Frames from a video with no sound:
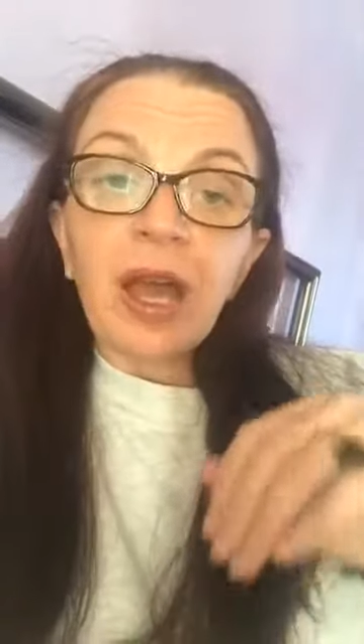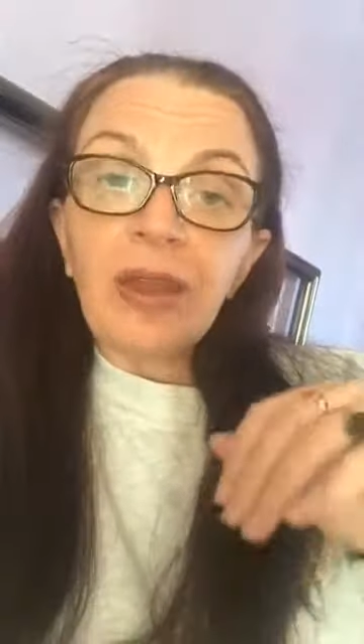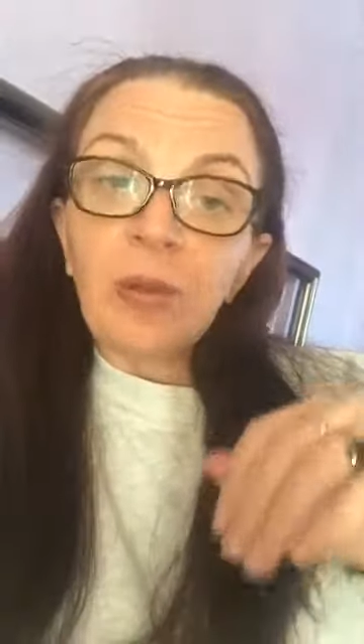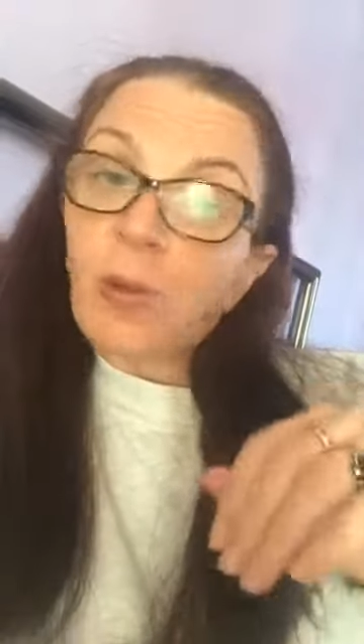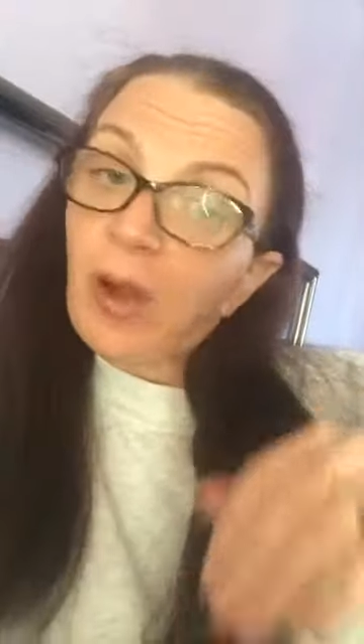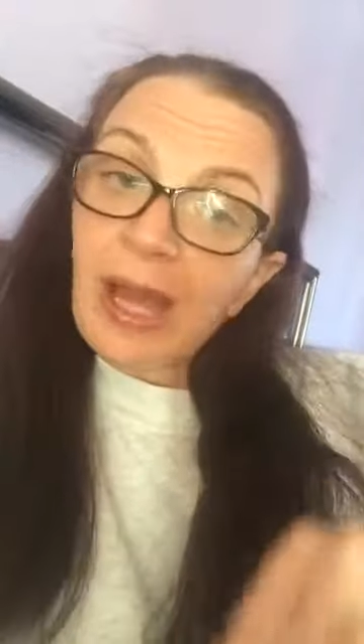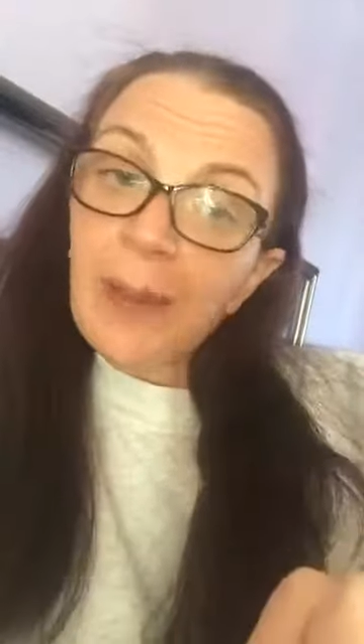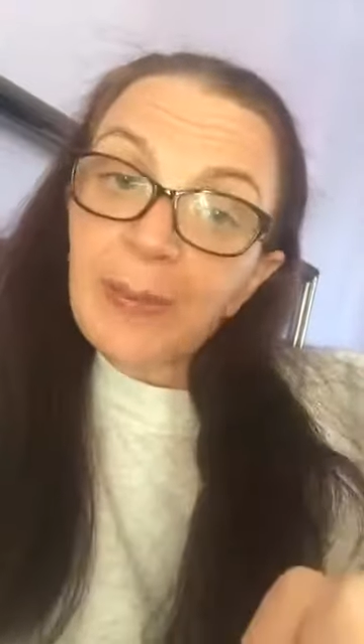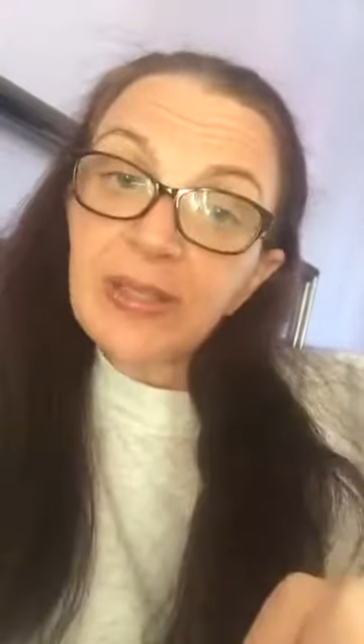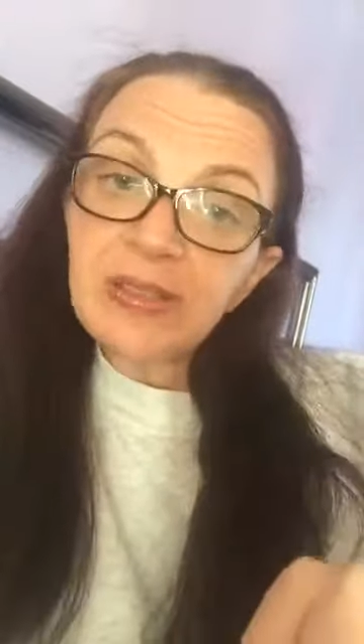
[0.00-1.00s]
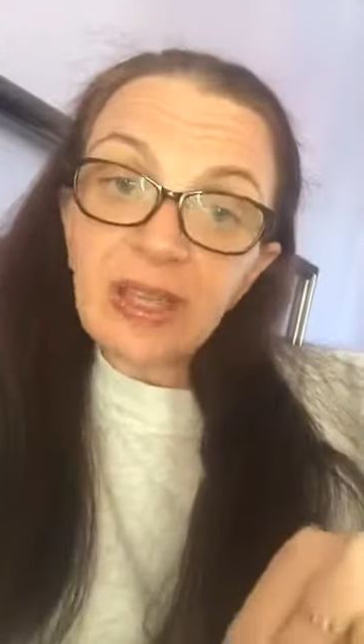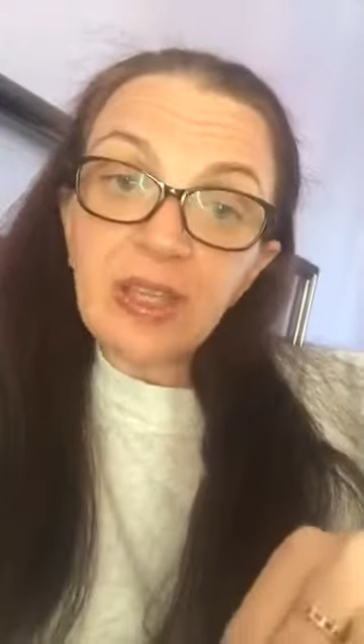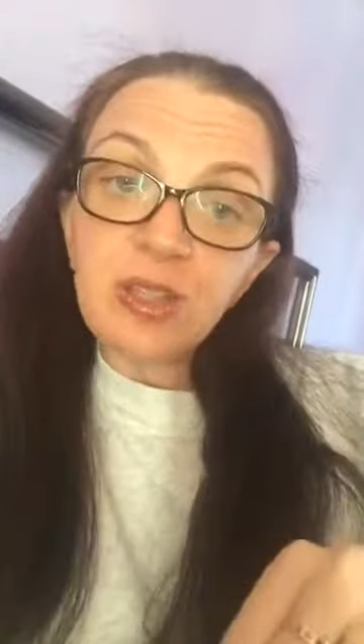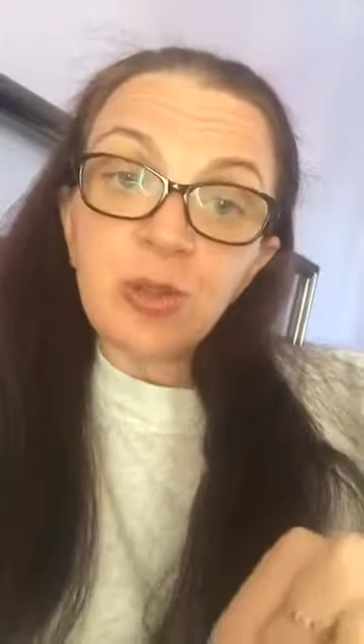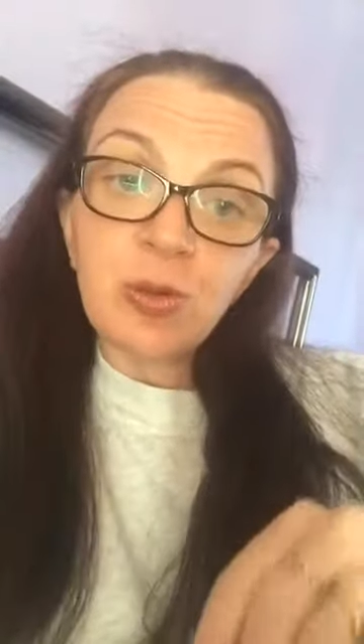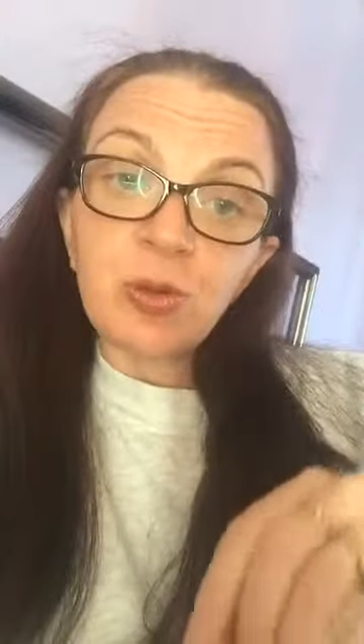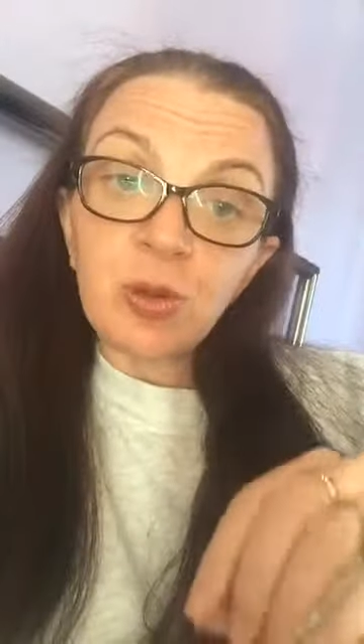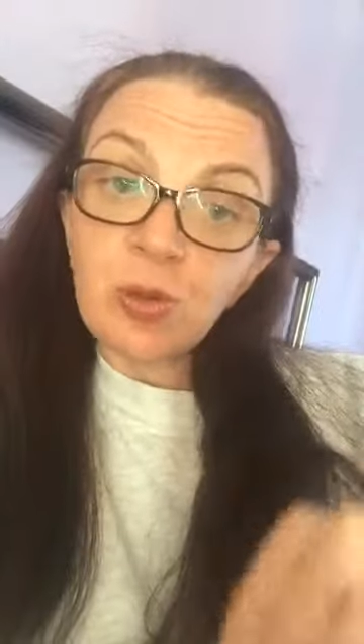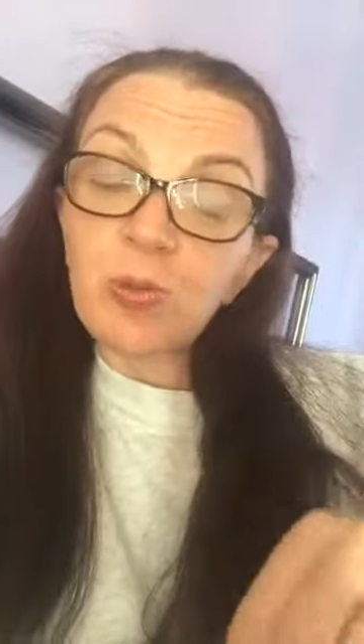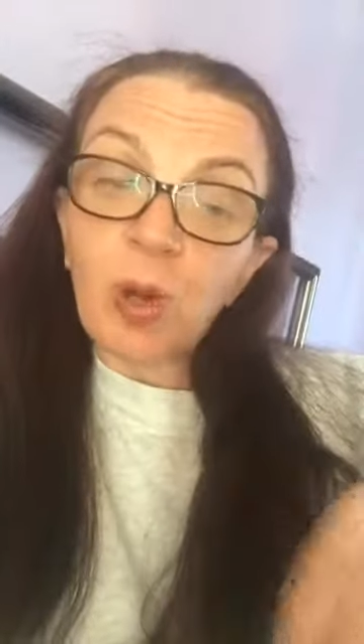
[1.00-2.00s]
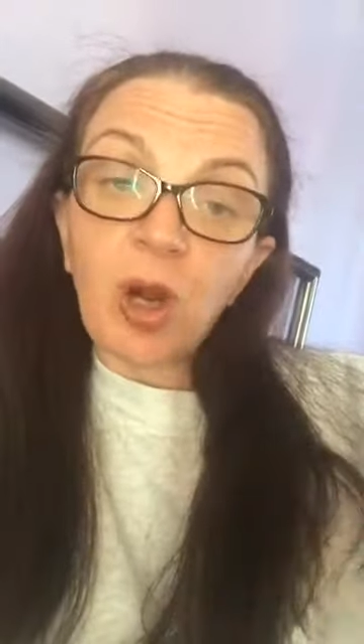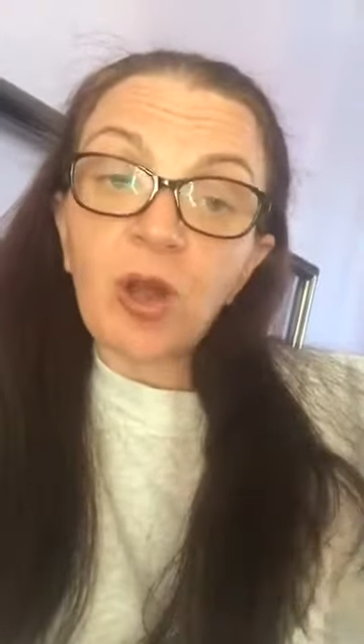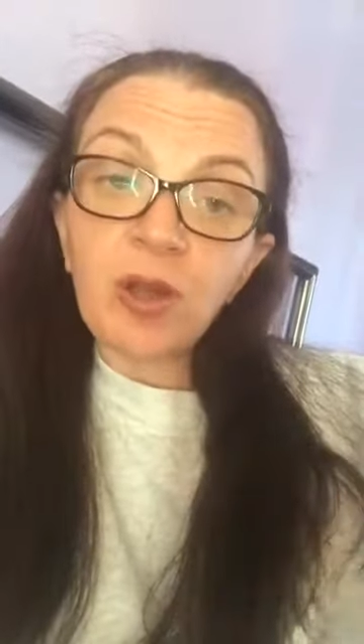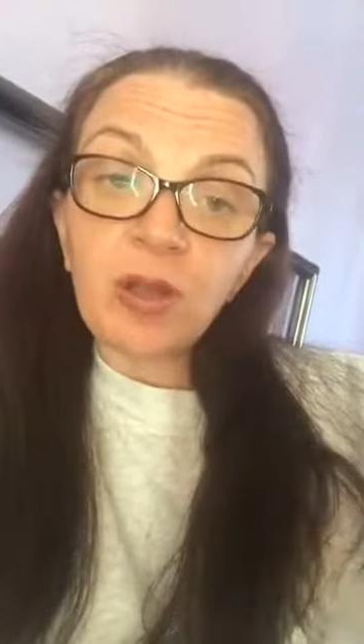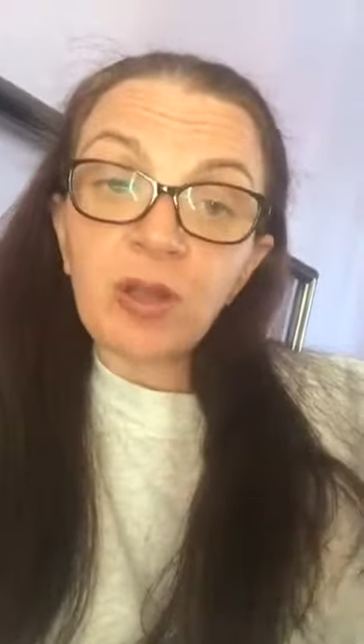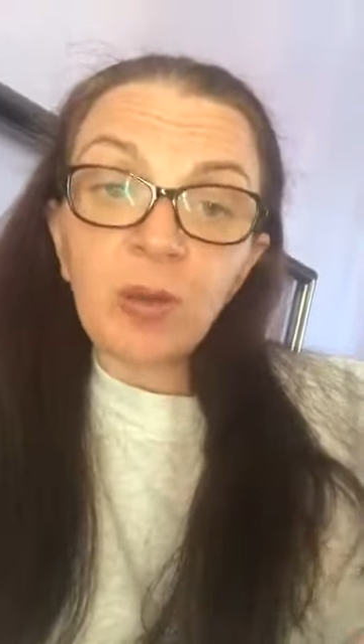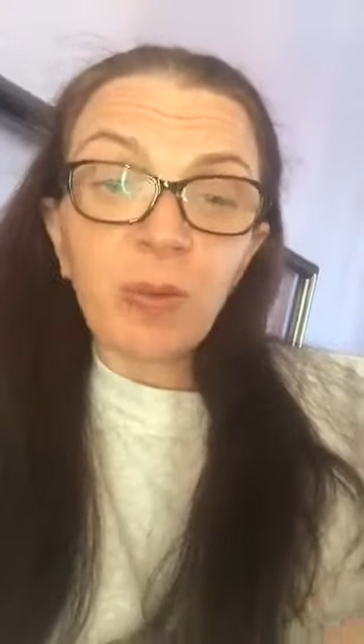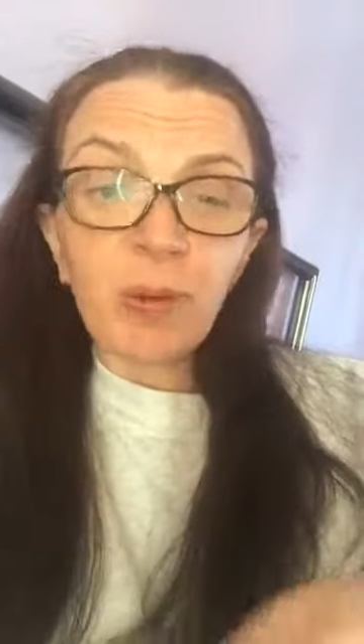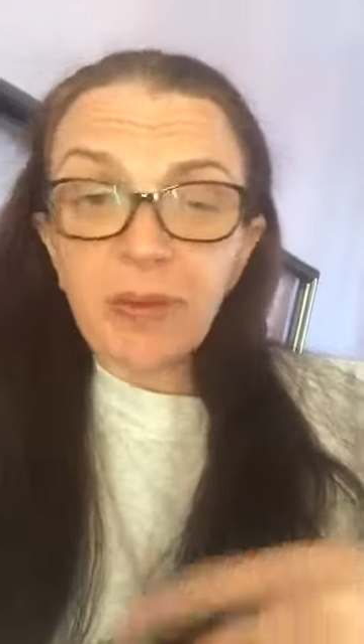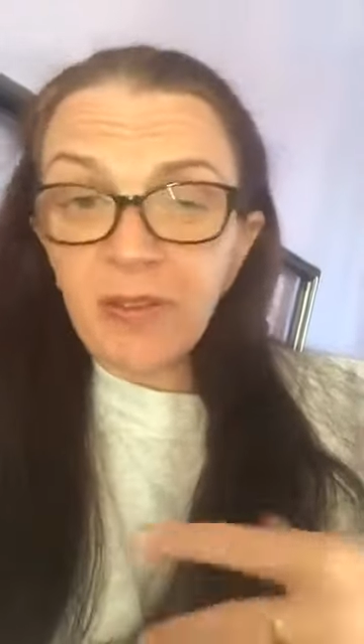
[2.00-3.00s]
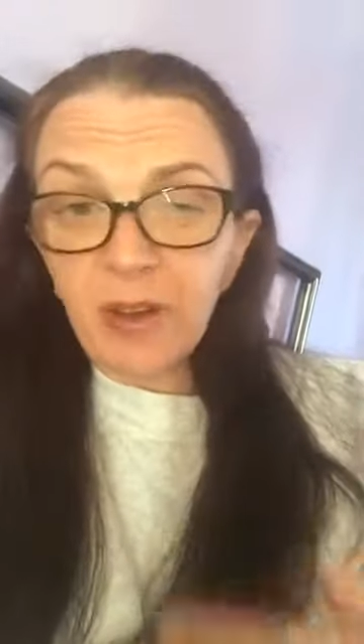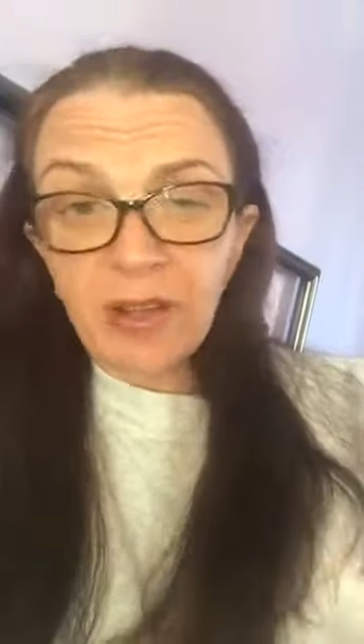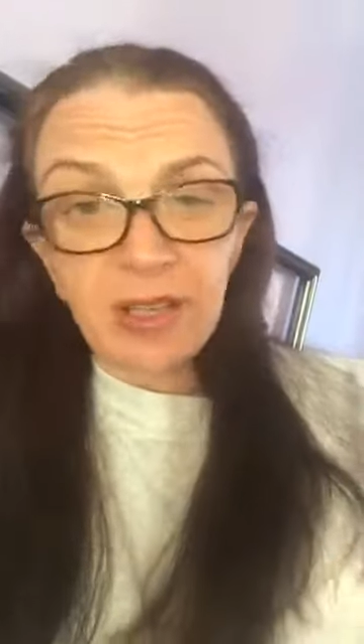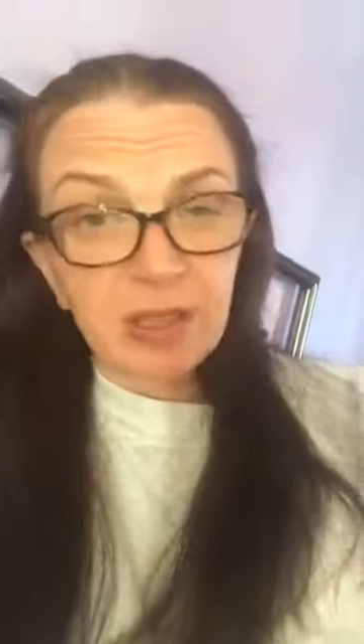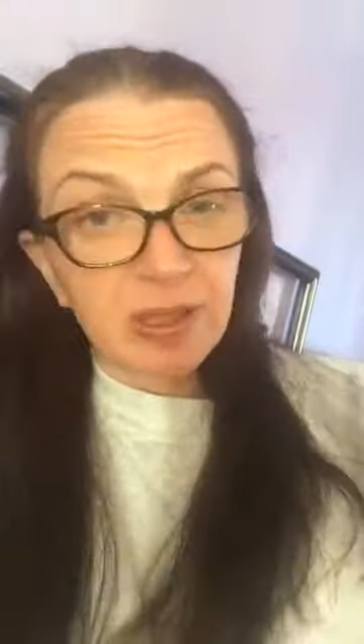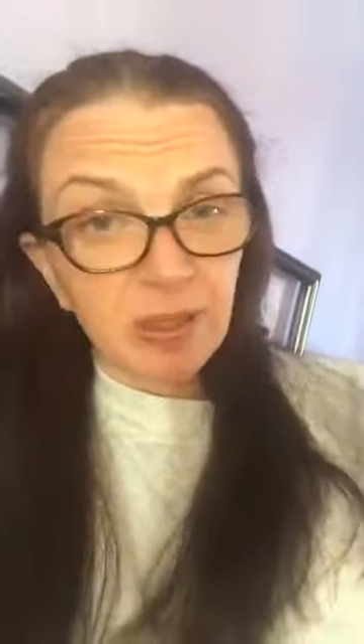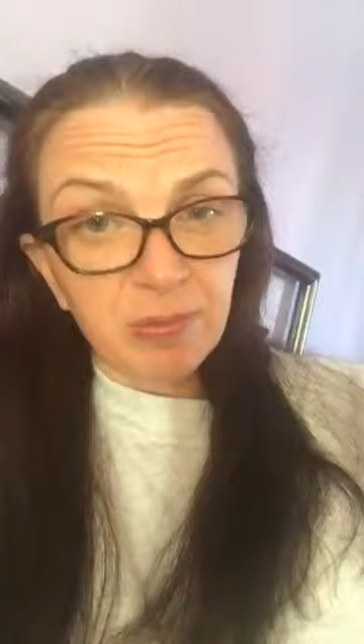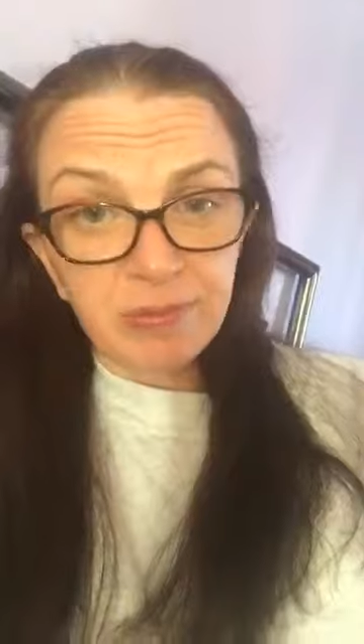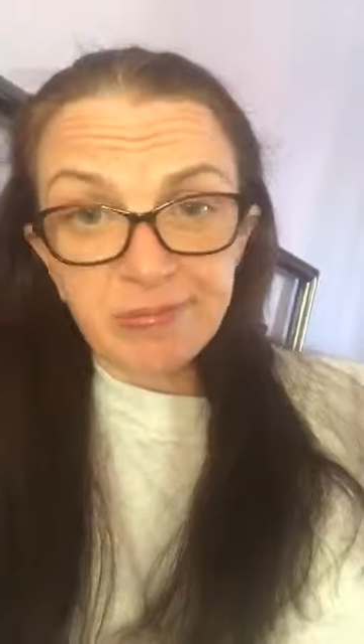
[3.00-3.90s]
And then what happens is you do the work, you'll probably find it's a